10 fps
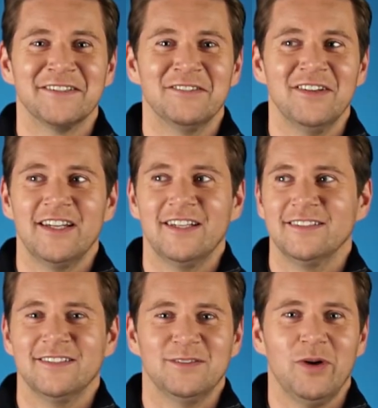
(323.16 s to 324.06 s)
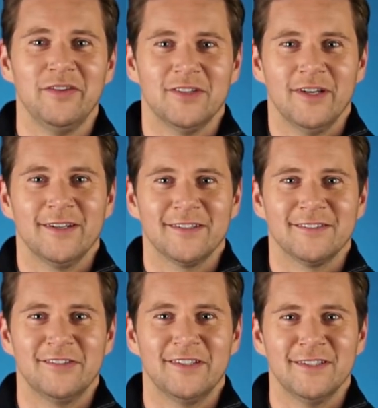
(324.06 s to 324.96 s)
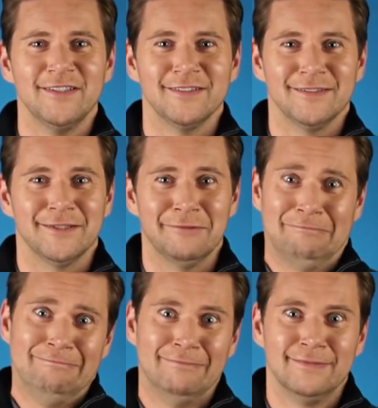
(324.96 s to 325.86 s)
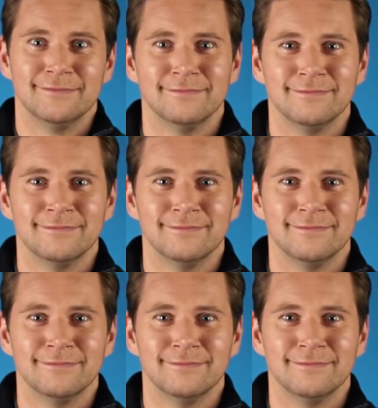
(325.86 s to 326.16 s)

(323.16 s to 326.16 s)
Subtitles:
Alan Leach's big promotion. Alan Leach plays the